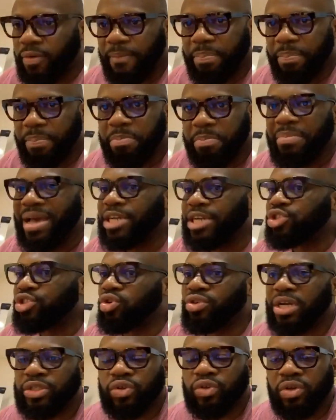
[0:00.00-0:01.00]
Make sure you're
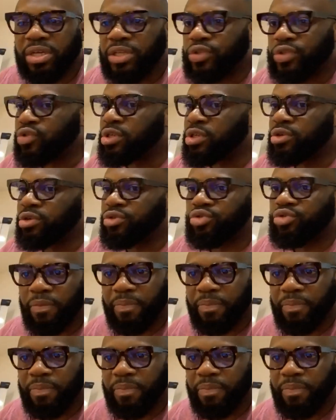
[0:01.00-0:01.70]
talking to neutral